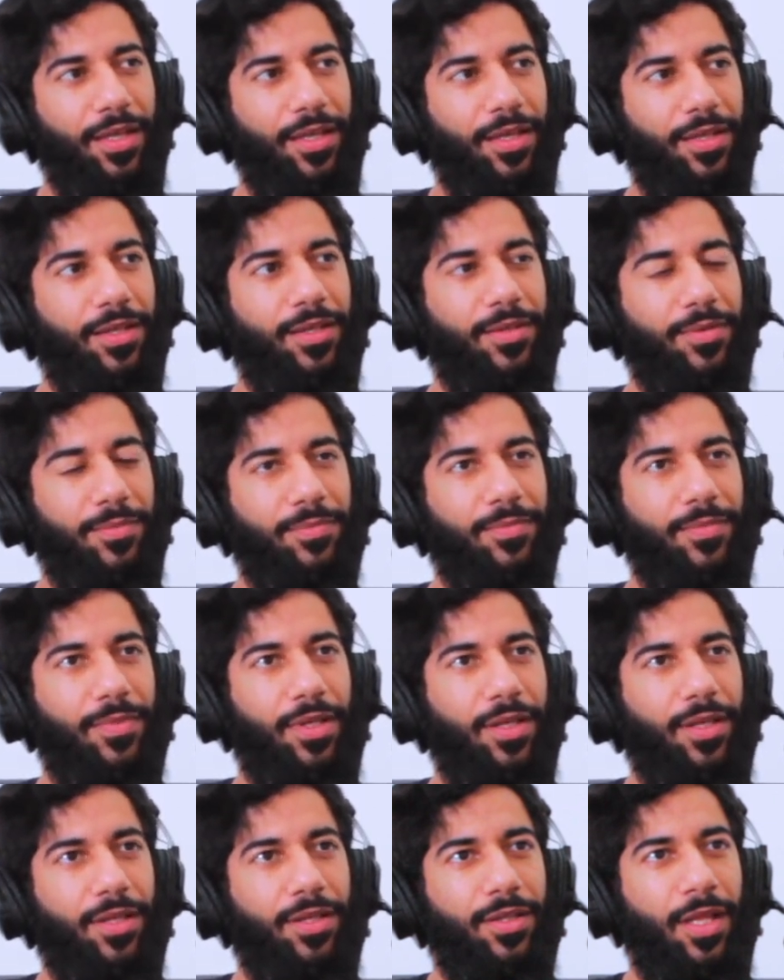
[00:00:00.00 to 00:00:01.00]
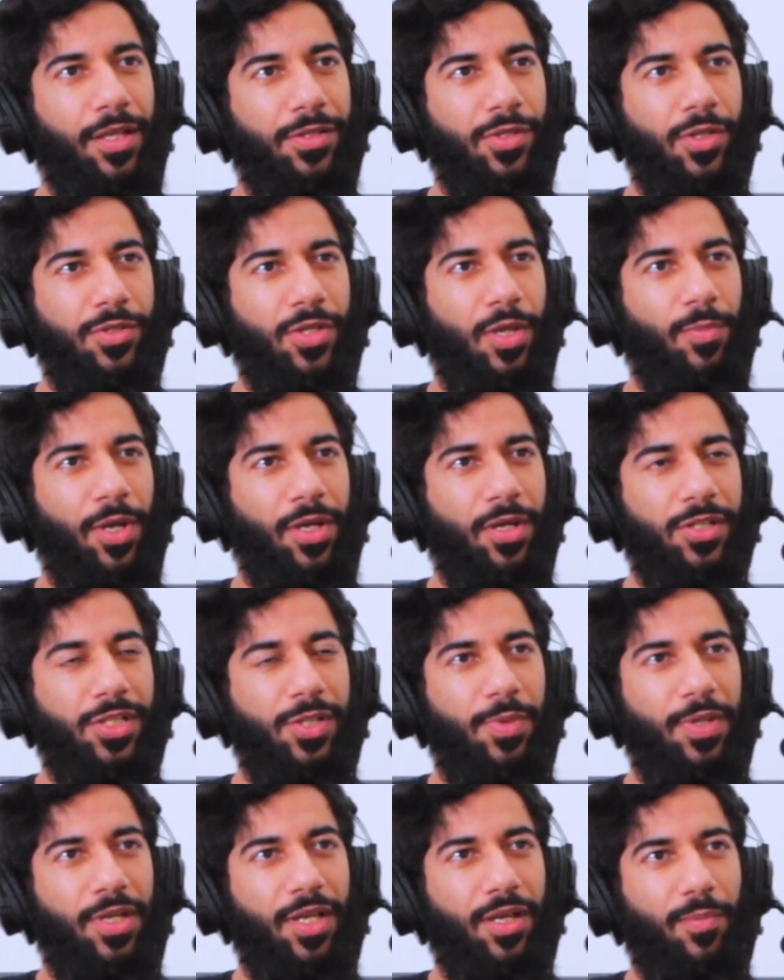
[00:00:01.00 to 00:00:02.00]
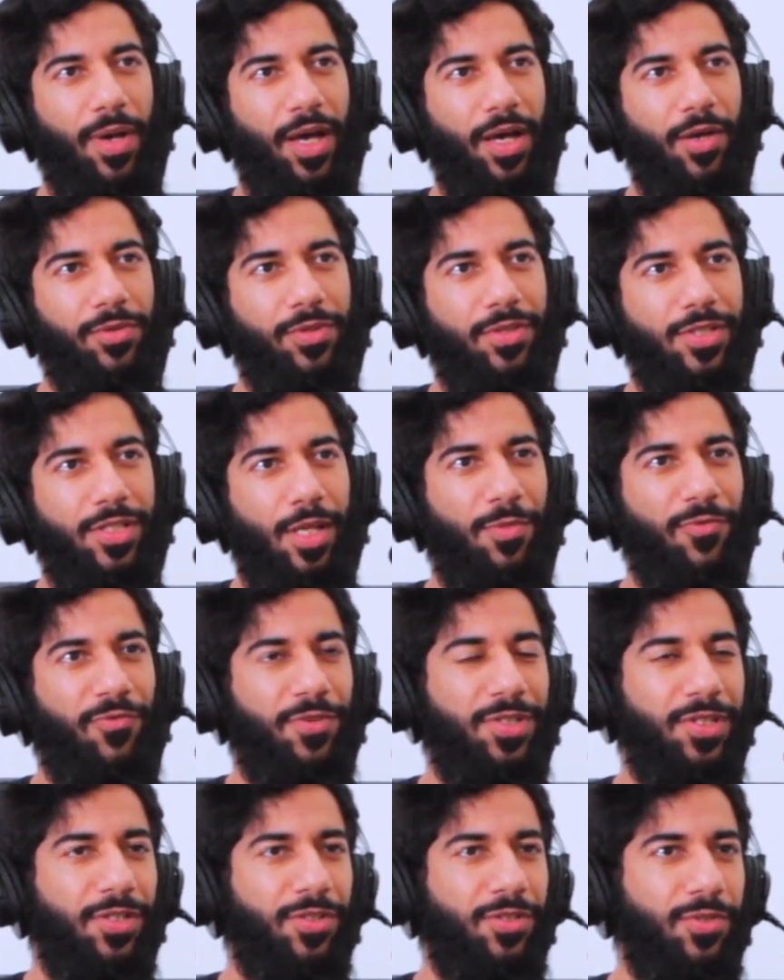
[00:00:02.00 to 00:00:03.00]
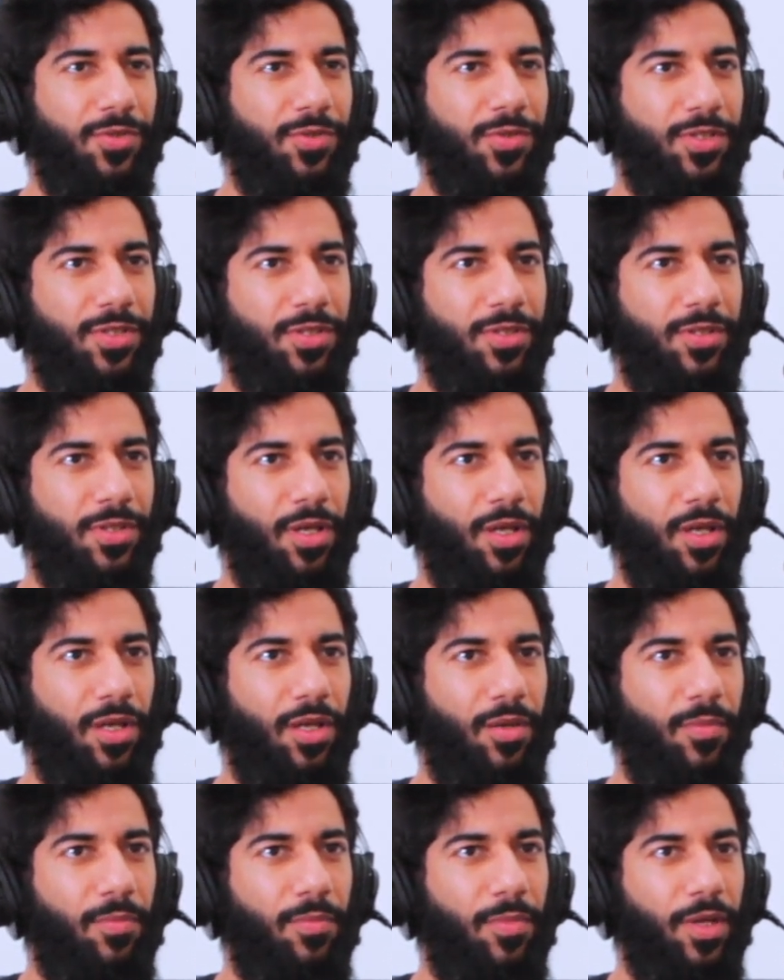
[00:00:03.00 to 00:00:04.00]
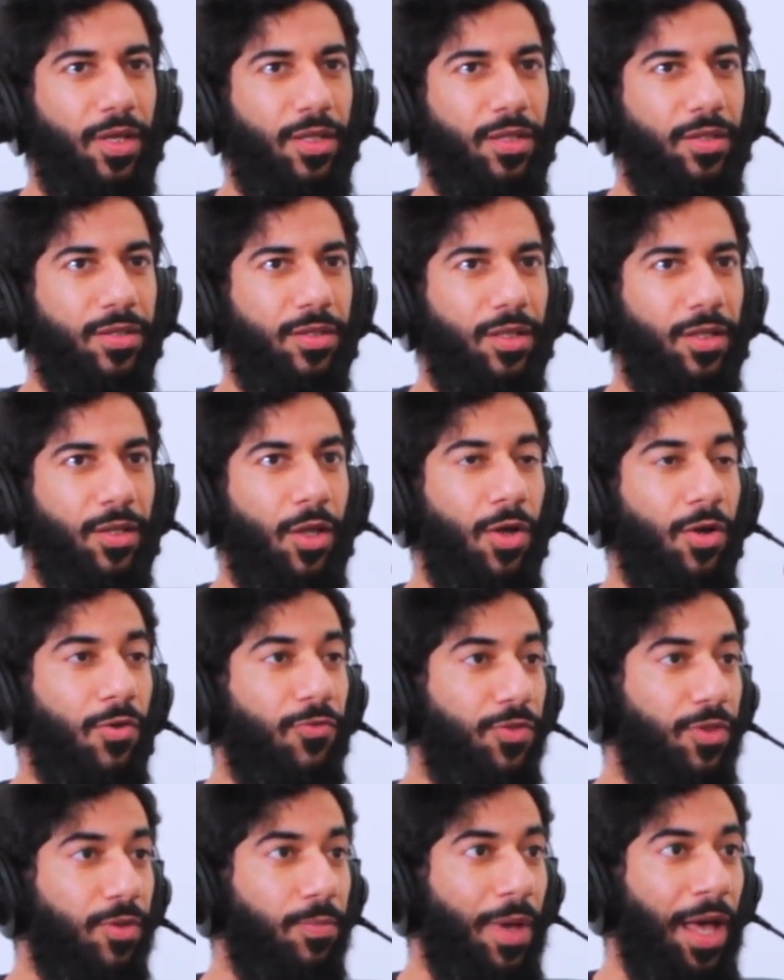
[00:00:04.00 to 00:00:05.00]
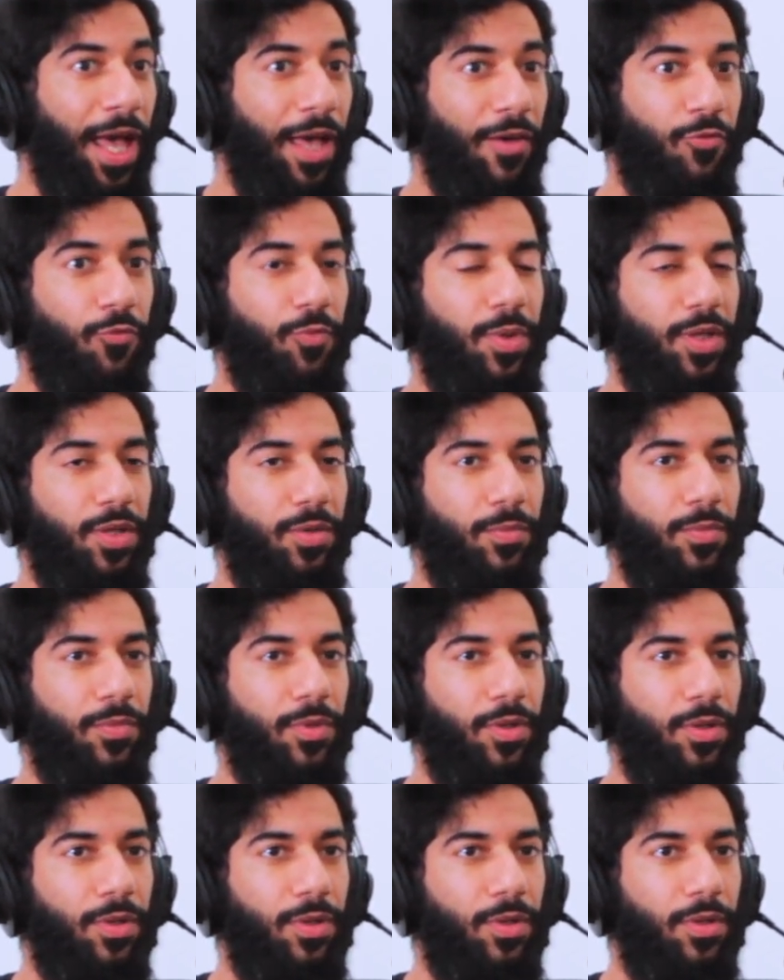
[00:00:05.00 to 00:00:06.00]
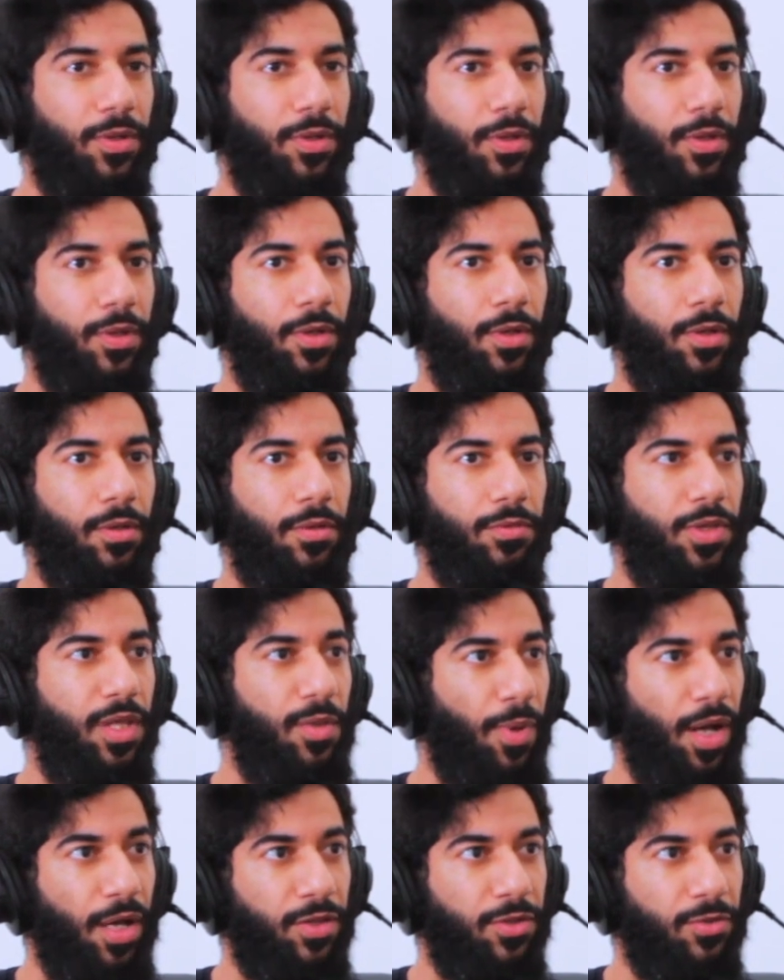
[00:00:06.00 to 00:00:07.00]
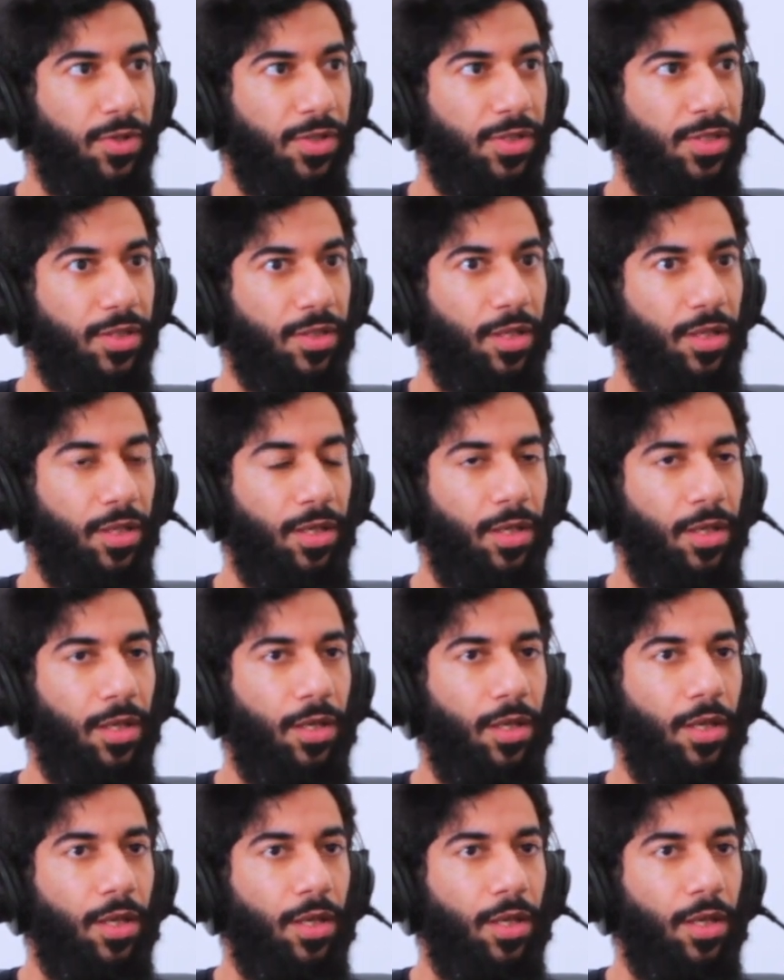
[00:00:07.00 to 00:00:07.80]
or that's, so I'm not going to speak about some of his issues, um, and a lot of them have been uh, debunked recently.